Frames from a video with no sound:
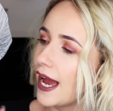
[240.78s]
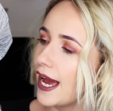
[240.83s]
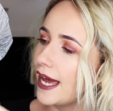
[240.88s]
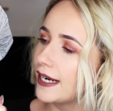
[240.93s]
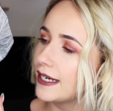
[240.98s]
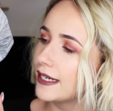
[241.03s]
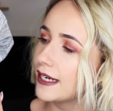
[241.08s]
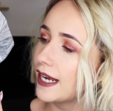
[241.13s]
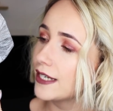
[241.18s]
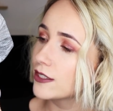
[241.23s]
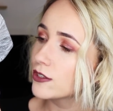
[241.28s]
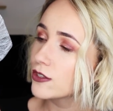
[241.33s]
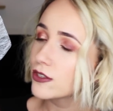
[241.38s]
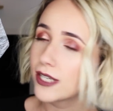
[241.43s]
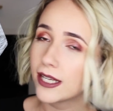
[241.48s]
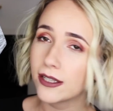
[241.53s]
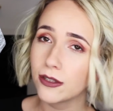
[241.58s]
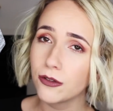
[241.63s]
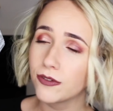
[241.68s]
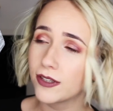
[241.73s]
I
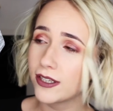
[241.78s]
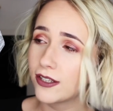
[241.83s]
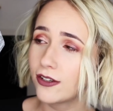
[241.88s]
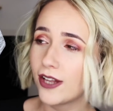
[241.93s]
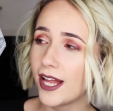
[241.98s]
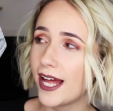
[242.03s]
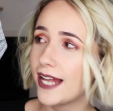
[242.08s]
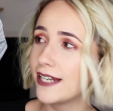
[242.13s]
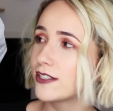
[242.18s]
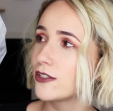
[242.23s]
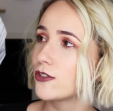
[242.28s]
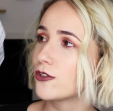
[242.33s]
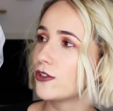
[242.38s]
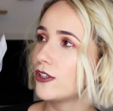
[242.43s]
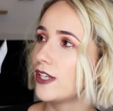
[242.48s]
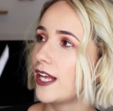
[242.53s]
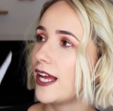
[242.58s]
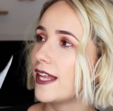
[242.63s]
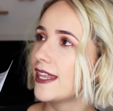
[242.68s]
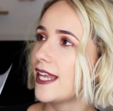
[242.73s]
love the little
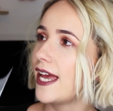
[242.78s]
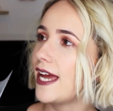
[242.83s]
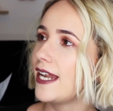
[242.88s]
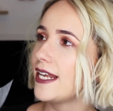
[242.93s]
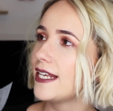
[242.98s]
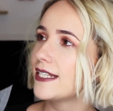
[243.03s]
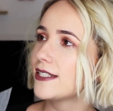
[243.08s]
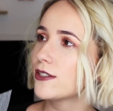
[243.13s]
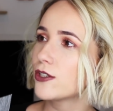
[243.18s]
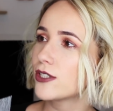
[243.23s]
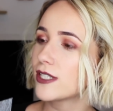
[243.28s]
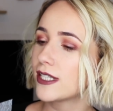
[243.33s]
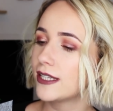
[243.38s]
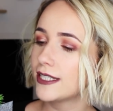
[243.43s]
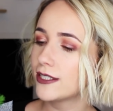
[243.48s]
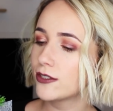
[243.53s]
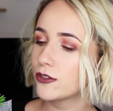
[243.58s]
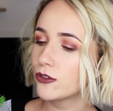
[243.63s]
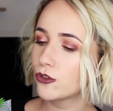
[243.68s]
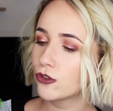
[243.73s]
handle. And then it's just a
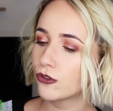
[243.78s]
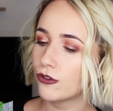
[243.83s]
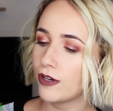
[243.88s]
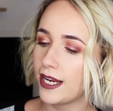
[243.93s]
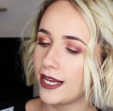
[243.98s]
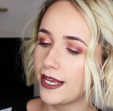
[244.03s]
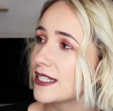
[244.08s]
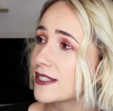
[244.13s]
little tree.